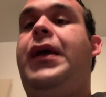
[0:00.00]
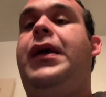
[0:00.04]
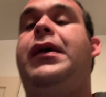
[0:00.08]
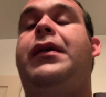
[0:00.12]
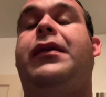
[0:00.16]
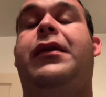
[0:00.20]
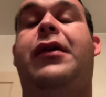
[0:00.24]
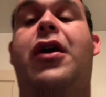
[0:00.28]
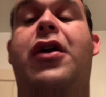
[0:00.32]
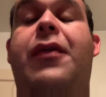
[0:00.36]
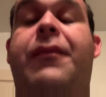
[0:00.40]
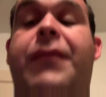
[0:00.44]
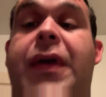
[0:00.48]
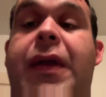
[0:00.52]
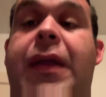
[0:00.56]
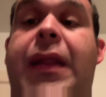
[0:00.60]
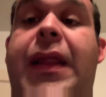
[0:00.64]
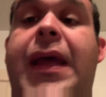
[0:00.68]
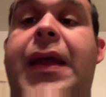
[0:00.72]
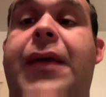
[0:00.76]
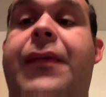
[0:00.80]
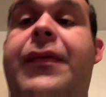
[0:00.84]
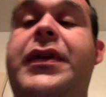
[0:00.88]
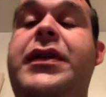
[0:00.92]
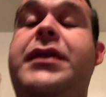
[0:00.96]
Sorry, my
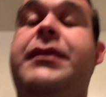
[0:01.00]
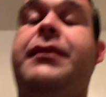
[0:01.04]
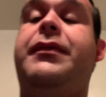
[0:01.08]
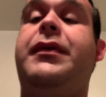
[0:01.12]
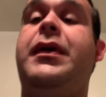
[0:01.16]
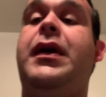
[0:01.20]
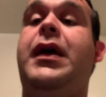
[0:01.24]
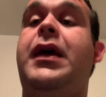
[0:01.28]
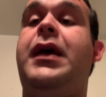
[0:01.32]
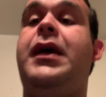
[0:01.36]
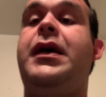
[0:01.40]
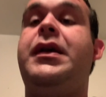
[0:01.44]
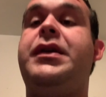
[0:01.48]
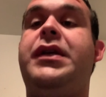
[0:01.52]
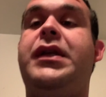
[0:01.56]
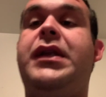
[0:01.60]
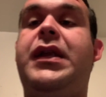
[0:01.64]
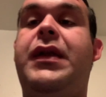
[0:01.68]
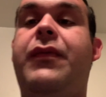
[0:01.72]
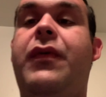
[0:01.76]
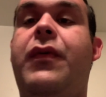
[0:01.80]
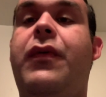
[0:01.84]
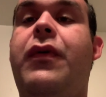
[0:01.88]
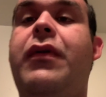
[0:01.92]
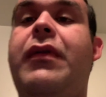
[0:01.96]
language. She didn't
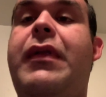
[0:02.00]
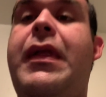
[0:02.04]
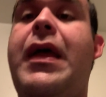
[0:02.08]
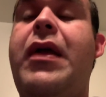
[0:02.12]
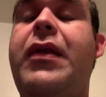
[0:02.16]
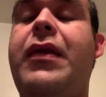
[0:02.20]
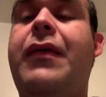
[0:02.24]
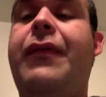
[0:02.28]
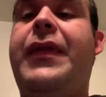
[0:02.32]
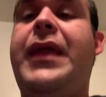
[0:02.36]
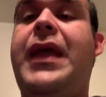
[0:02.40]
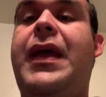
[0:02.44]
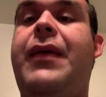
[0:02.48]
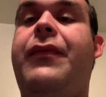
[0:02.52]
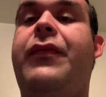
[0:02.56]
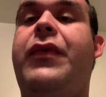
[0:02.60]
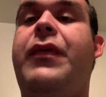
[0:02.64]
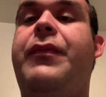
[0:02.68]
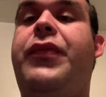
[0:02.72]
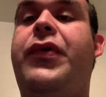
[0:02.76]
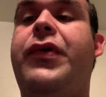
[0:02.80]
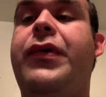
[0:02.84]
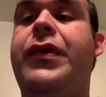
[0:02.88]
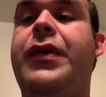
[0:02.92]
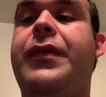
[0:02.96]
even write down her damn
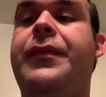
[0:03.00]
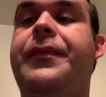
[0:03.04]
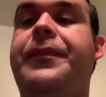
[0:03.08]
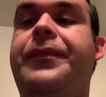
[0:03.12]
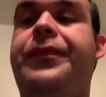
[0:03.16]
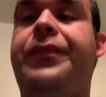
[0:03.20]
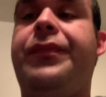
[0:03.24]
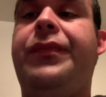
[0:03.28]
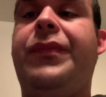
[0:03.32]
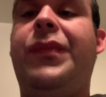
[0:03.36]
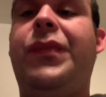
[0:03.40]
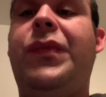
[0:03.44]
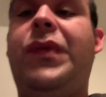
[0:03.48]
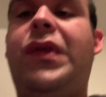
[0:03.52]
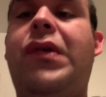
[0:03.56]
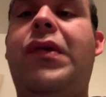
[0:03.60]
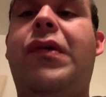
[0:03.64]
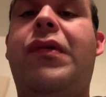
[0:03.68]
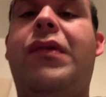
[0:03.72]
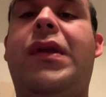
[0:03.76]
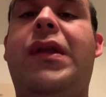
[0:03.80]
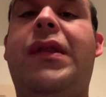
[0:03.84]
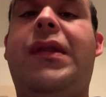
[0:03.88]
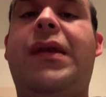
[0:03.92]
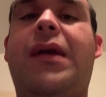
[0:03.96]
report. So
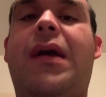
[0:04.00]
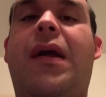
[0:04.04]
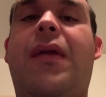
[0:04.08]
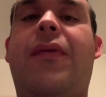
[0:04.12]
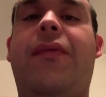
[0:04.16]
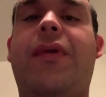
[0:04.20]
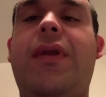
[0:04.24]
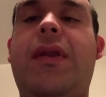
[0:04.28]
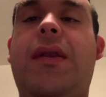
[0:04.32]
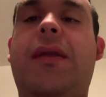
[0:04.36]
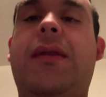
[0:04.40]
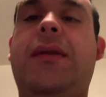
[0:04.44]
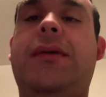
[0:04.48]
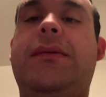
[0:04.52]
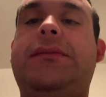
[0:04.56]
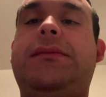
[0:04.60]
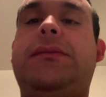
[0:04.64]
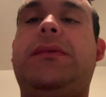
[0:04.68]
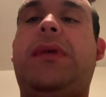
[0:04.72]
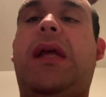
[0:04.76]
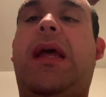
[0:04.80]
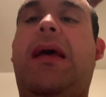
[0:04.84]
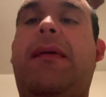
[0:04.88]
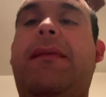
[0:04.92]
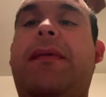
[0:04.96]
there's nothing unwritten
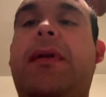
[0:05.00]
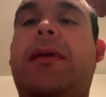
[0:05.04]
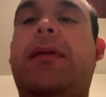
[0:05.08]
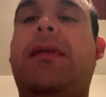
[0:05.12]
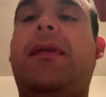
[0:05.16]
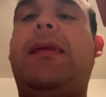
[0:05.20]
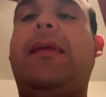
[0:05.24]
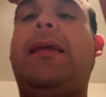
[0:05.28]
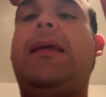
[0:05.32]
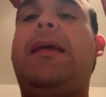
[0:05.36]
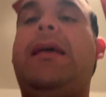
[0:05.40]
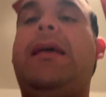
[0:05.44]
evidence.